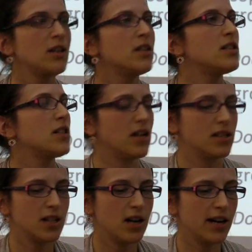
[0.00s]
Charles
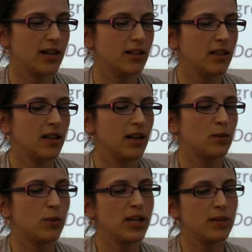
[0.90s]
Lyell,
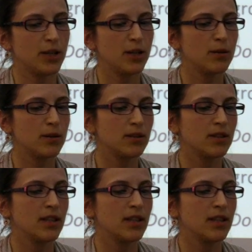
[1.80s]
and William Whewell